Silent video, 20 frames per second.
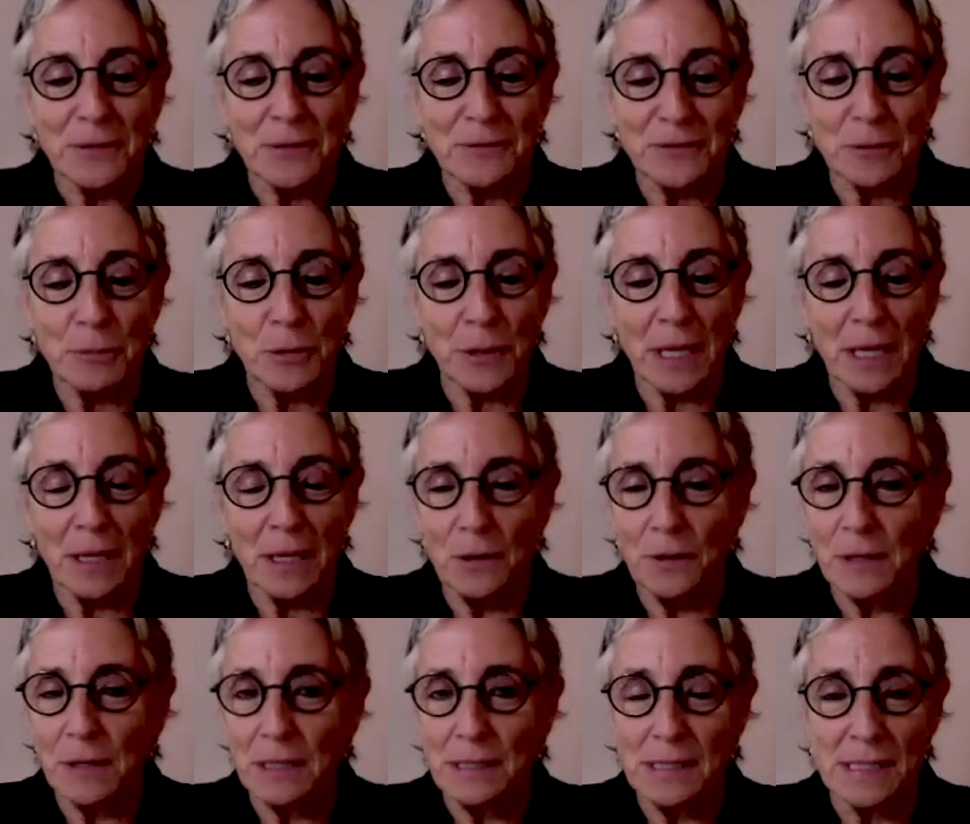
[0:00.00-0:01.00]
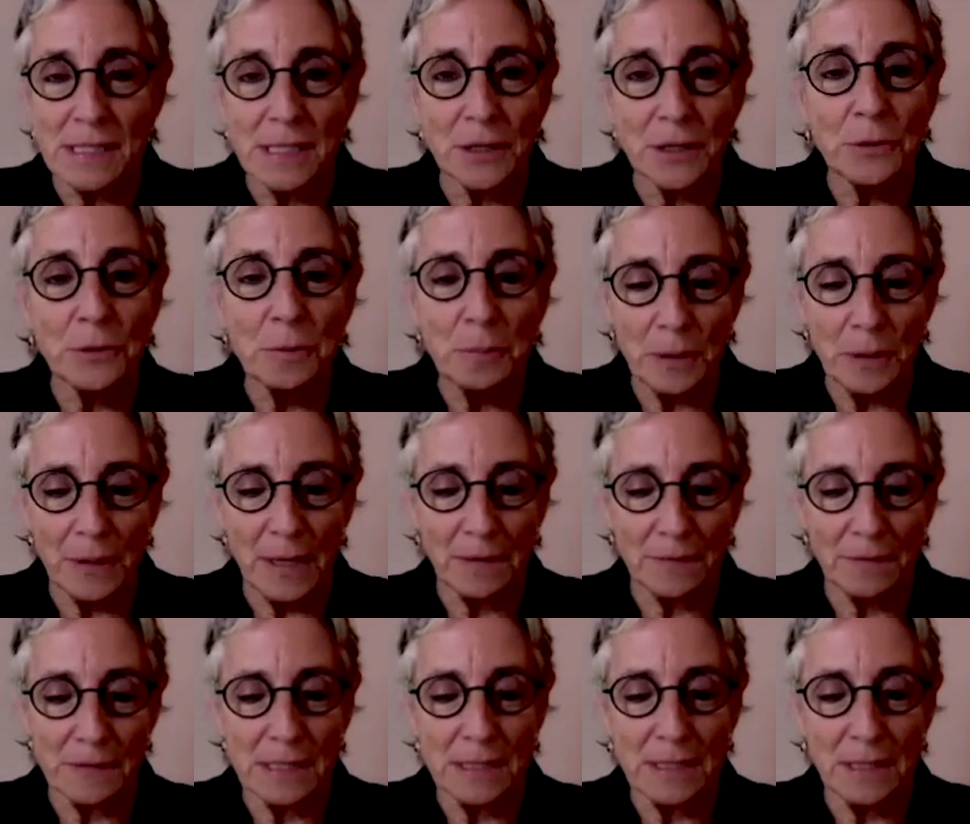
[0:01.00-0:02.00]
for bringing your considerable
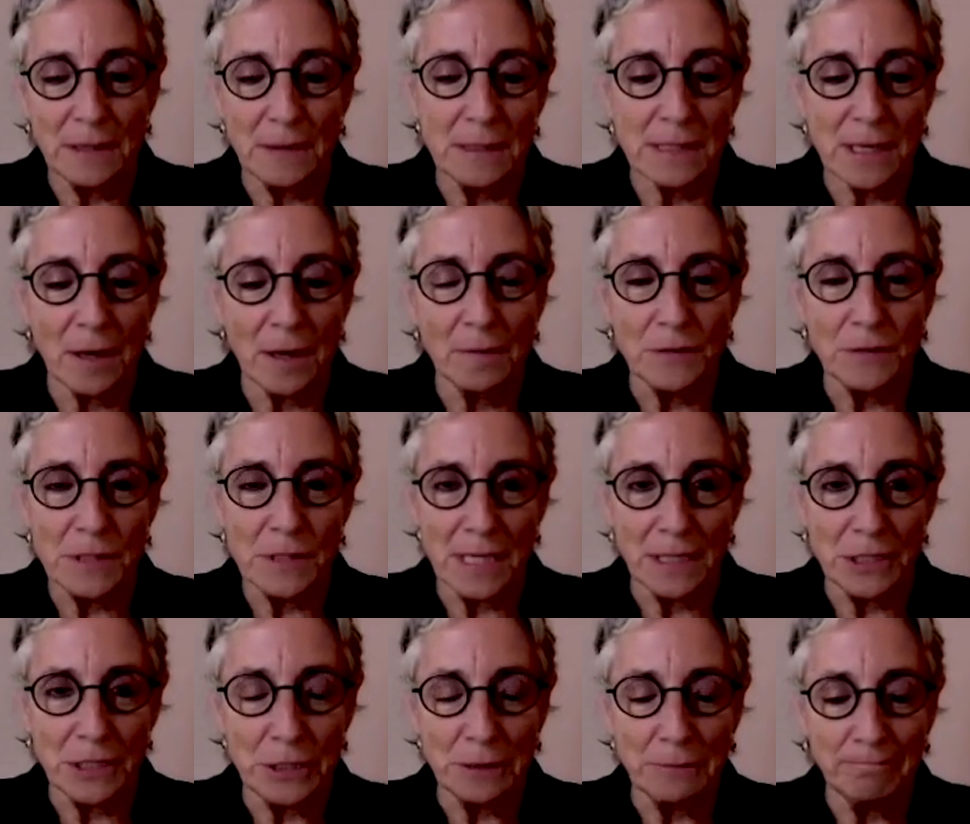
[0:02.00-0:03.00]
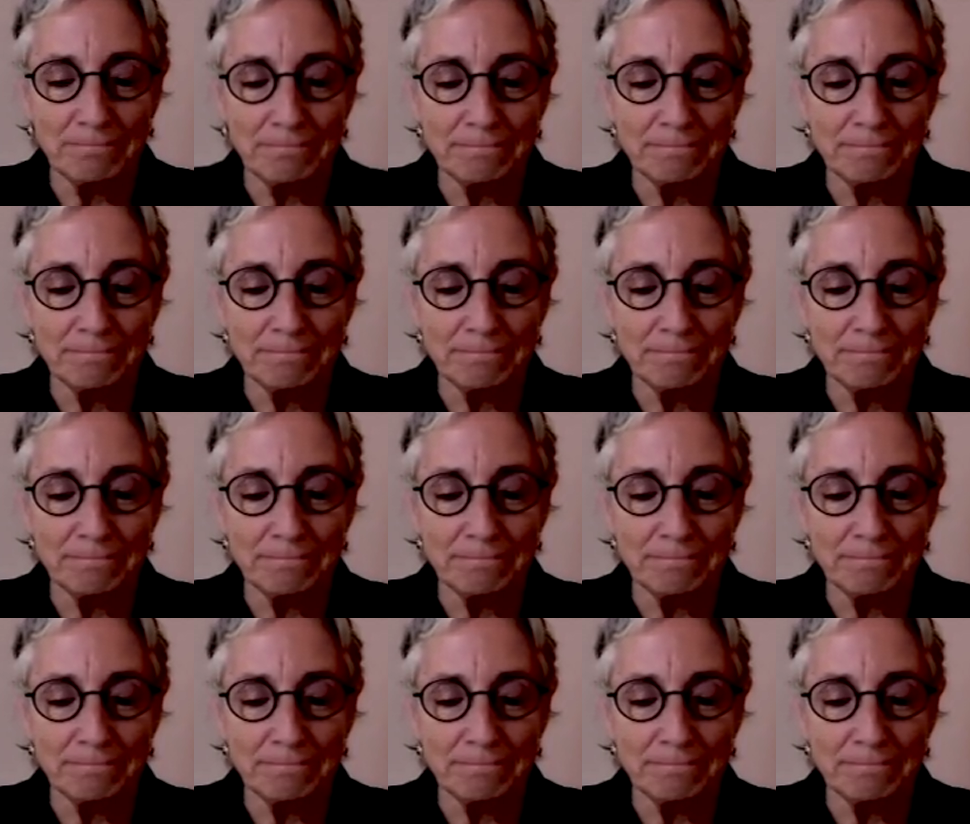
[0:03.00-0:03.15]
gifts to this conversation.